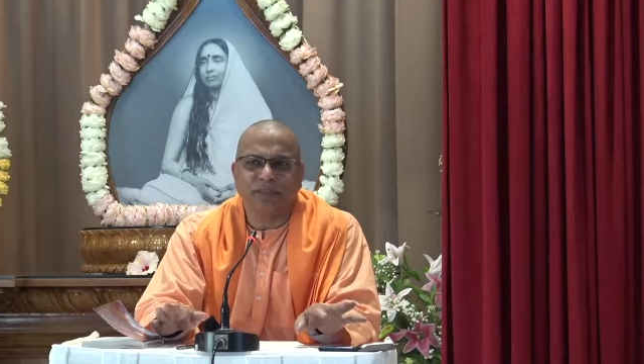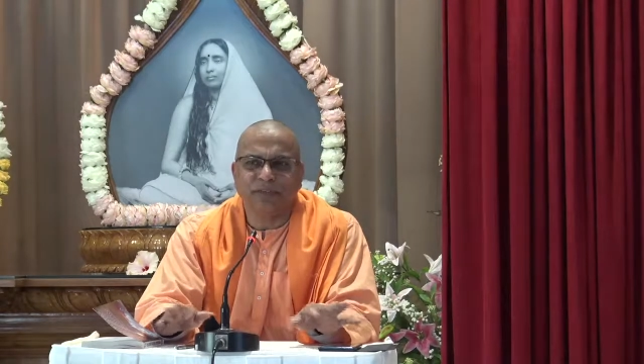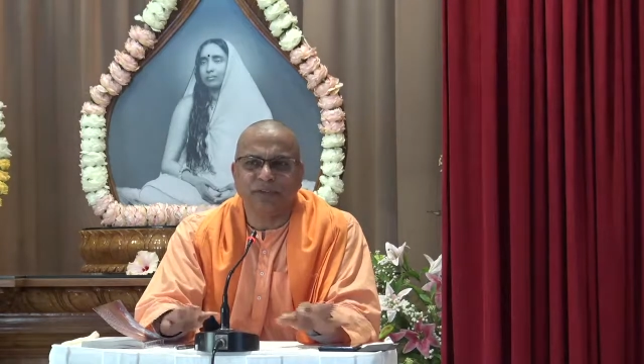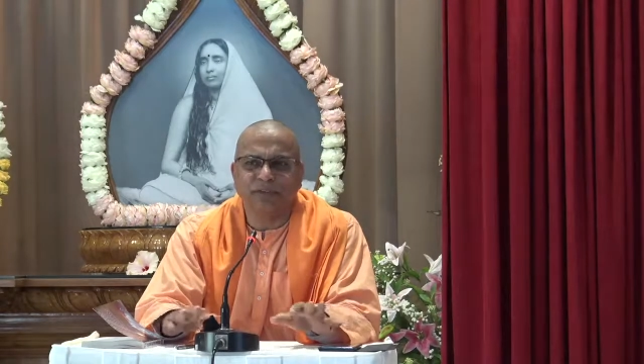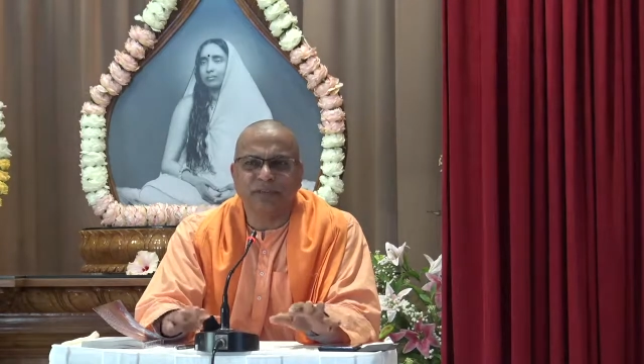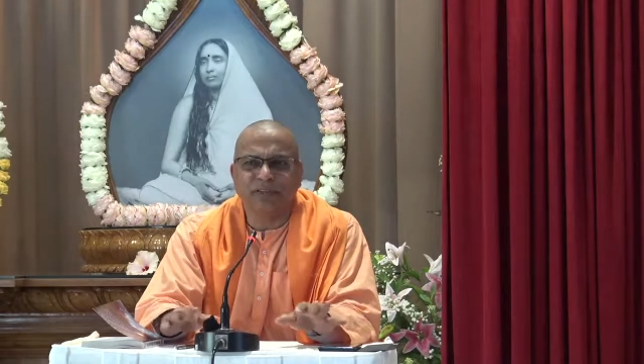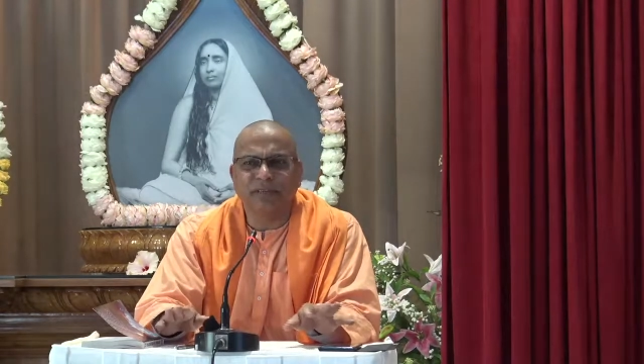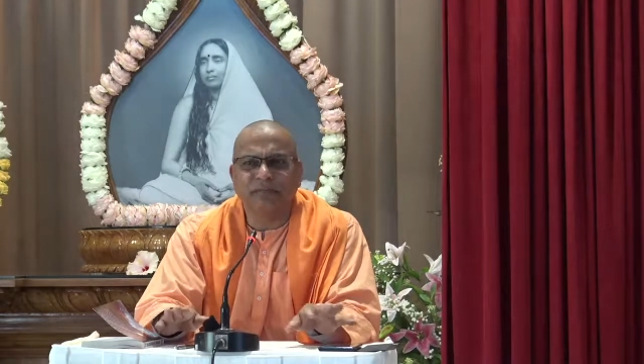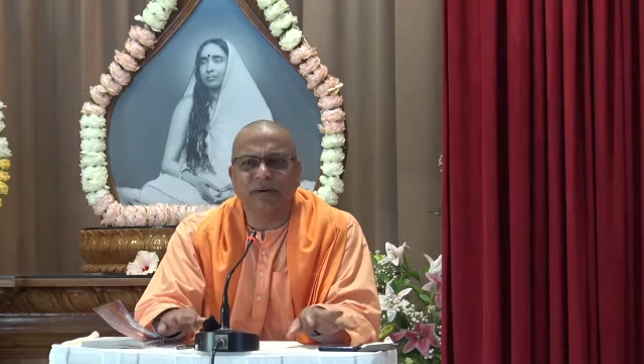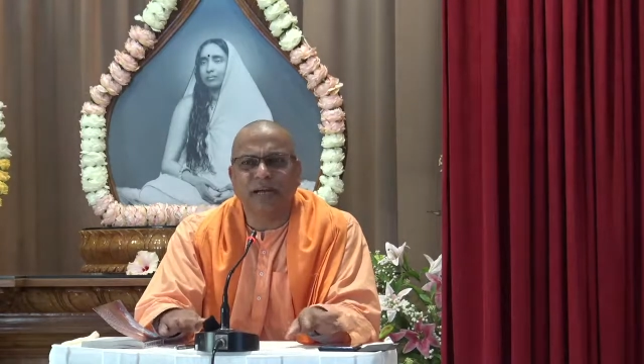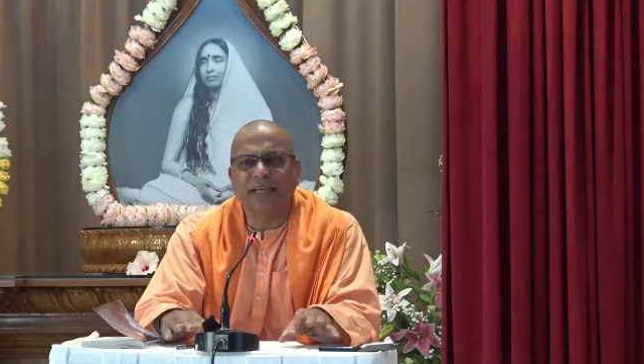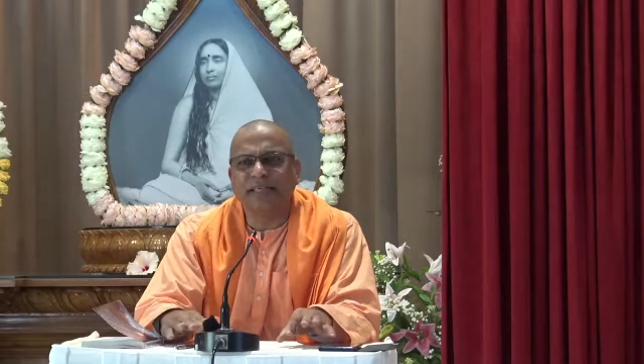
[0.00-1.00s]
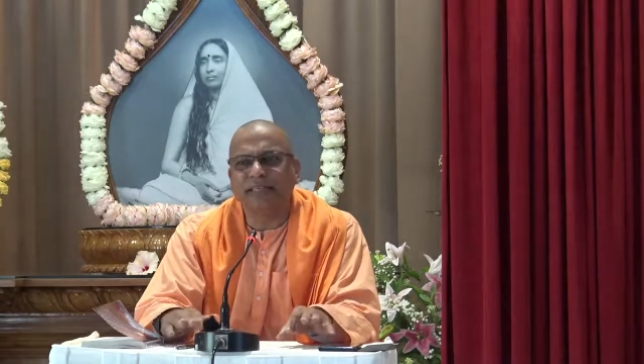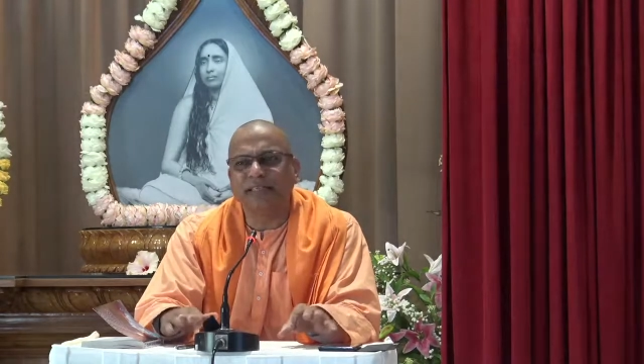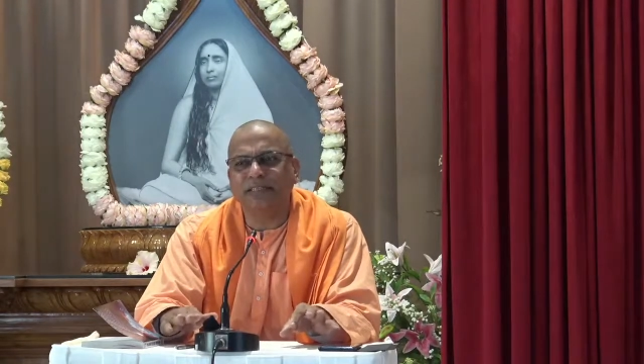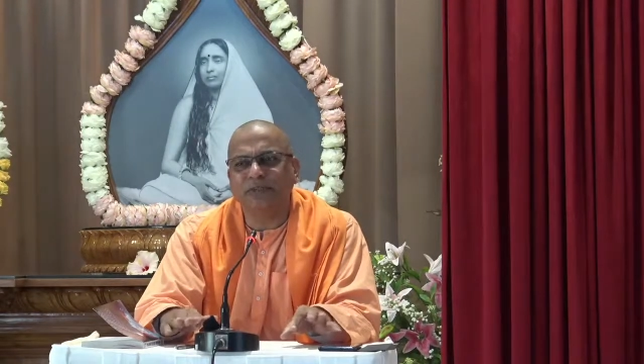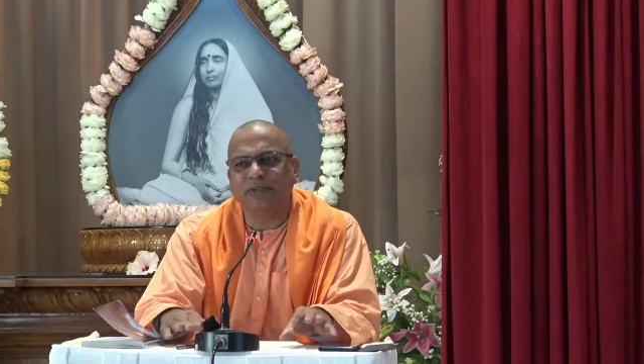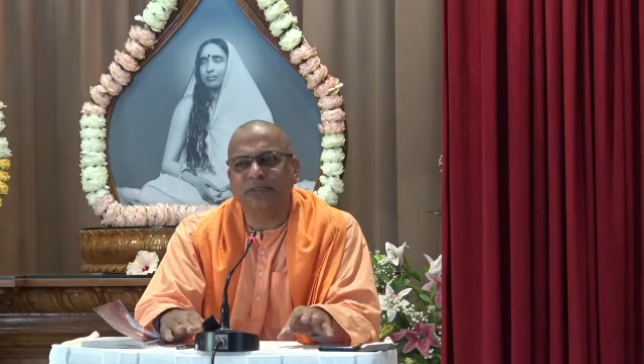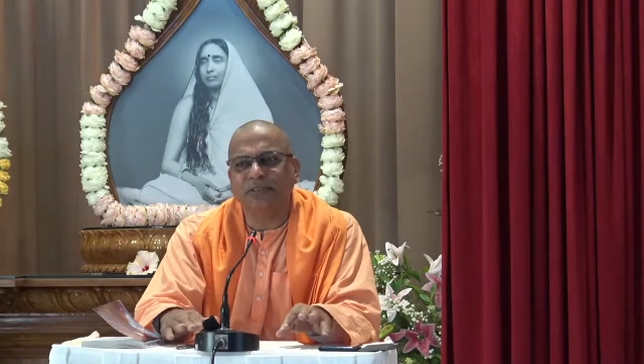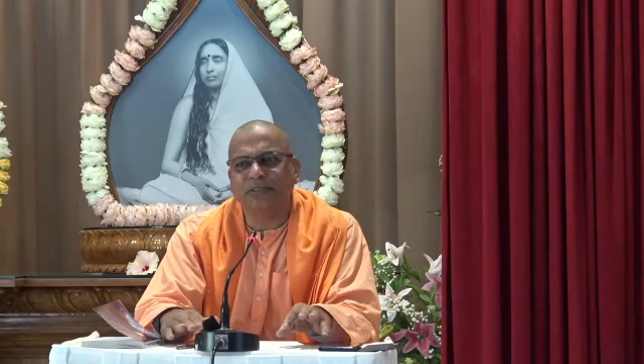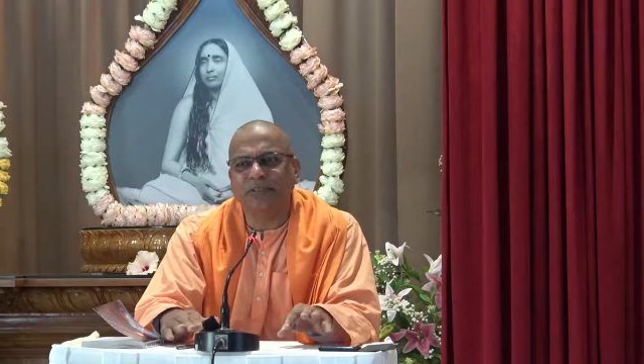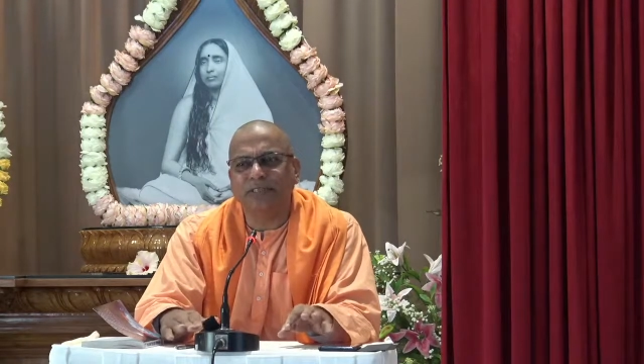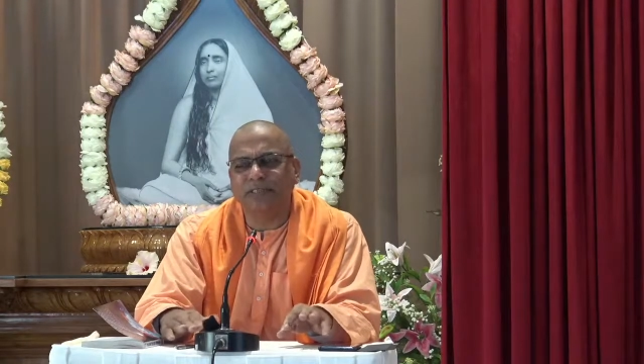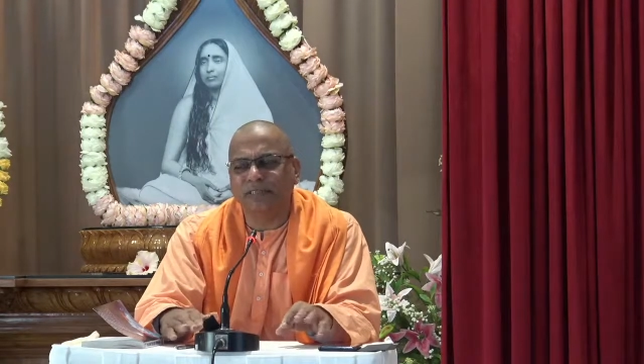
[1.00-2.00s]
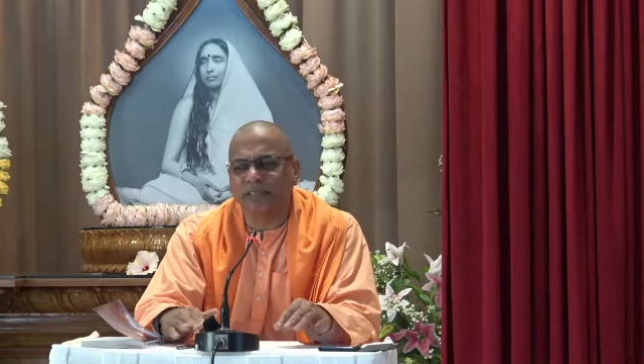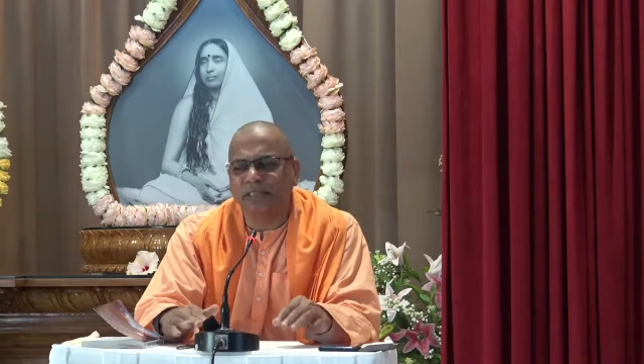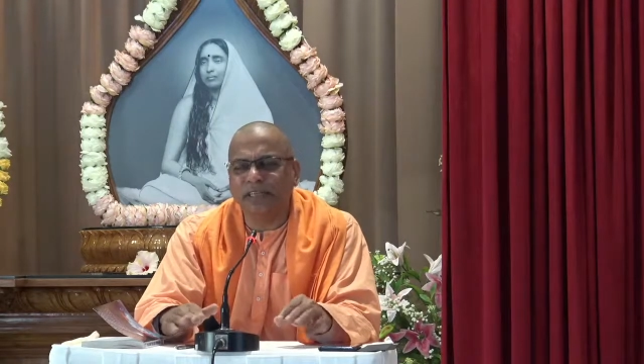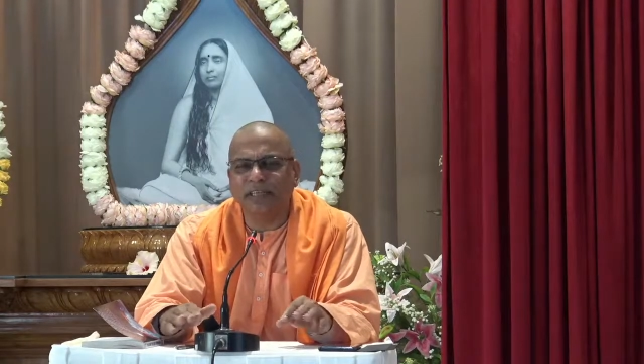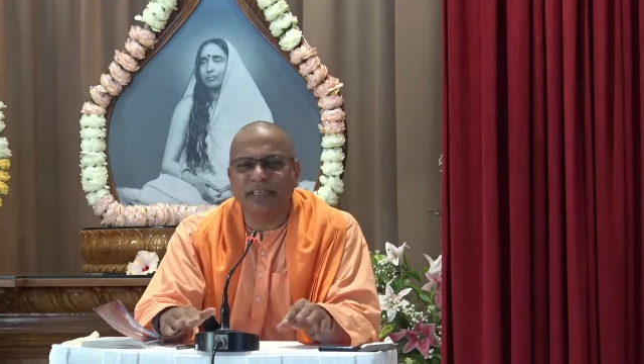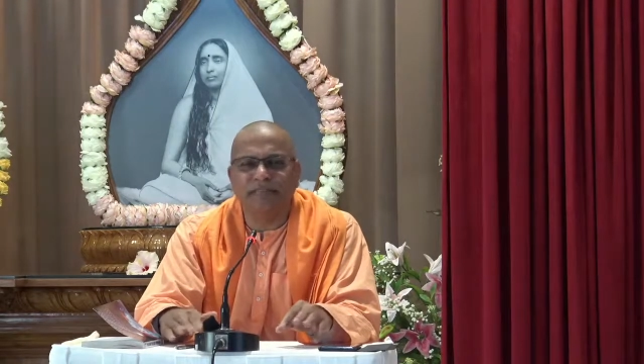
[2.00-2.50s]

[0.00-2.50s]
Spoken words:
So long the mind is still